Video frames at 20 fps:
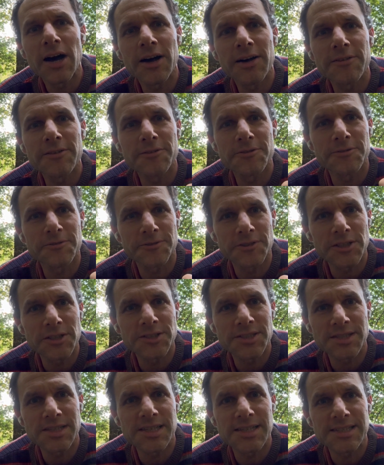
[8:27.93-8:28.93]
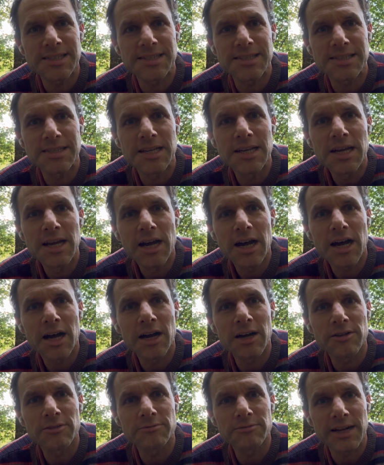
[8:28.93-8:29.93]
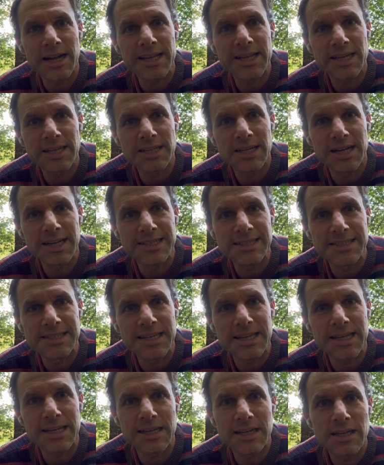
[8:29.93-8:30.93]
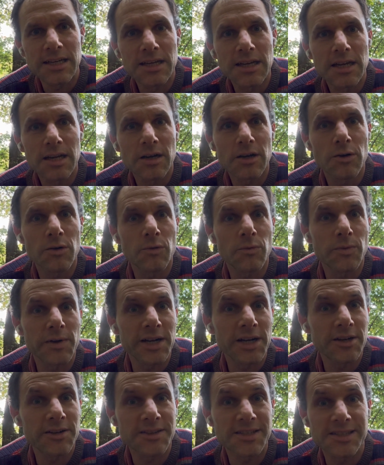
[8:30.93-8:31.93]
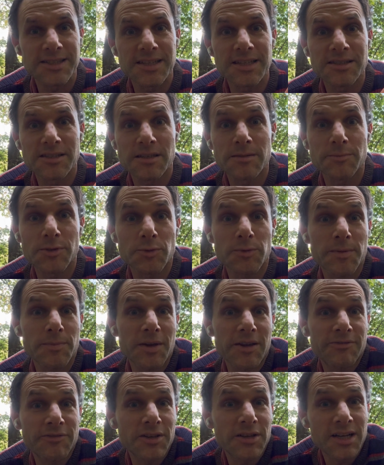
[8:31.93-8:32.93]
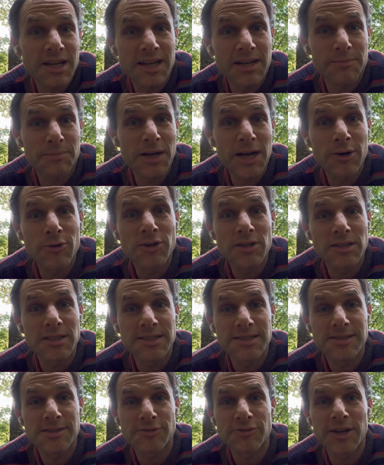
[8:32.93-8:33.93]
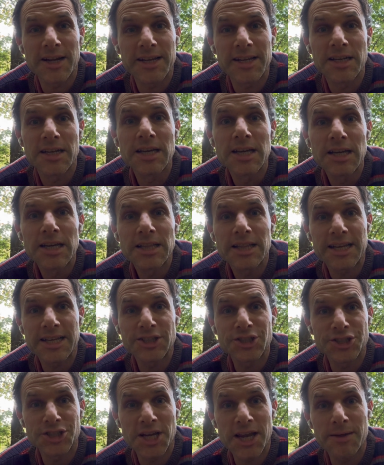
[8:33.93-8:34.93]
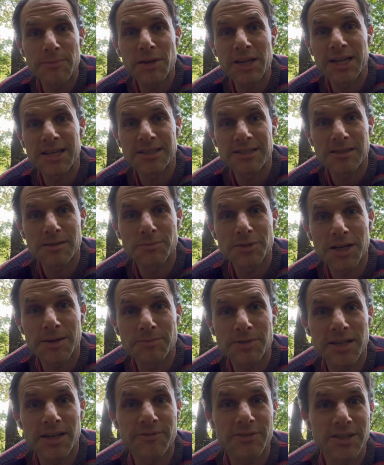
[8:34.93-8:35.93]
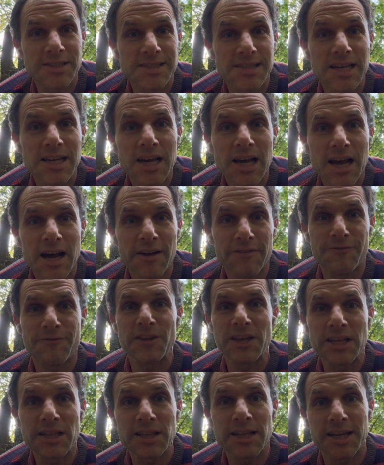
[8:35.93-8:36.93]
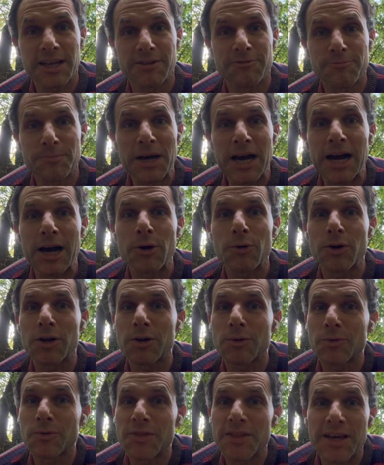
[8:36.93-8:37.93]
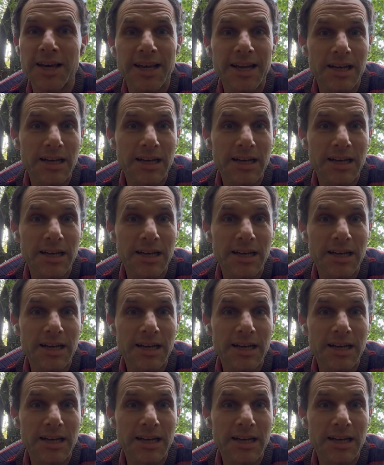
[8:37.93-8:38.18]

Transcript: versus recognizing where in the systems we may feel kind of powerless, right? Like shaming can sometimes give us a feeling of power that